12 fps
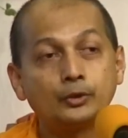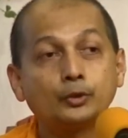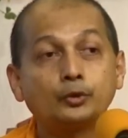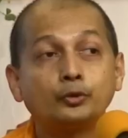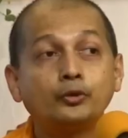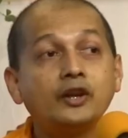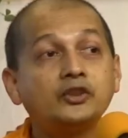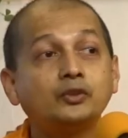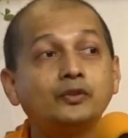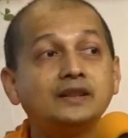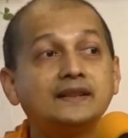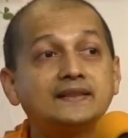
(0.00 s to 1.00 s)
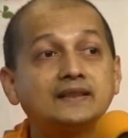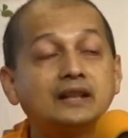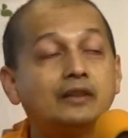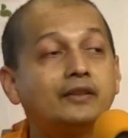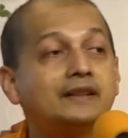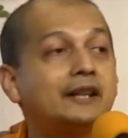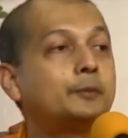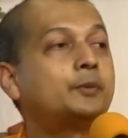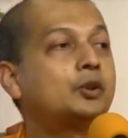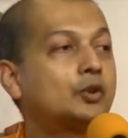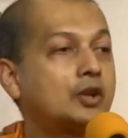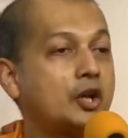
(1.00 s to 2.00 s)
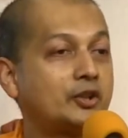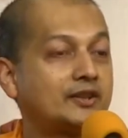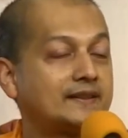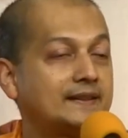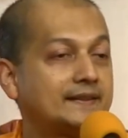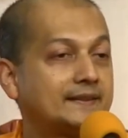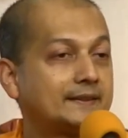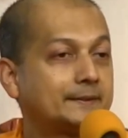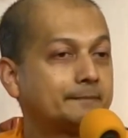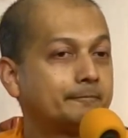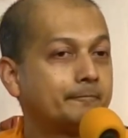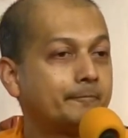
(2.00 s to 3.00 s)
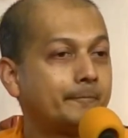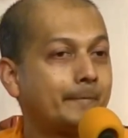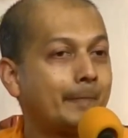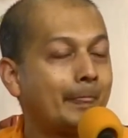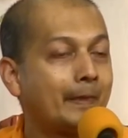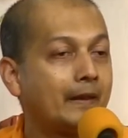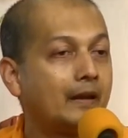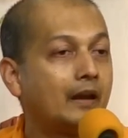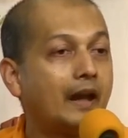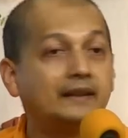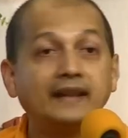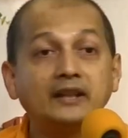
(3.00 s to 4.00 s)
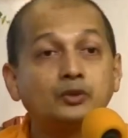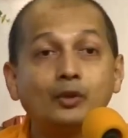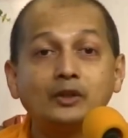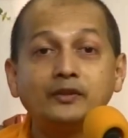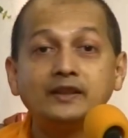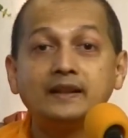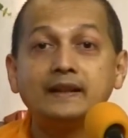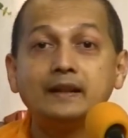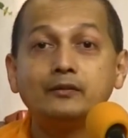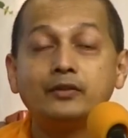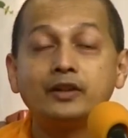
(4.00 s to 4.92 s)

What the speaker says: So first we discovered that pure consciousness. And that's what we did in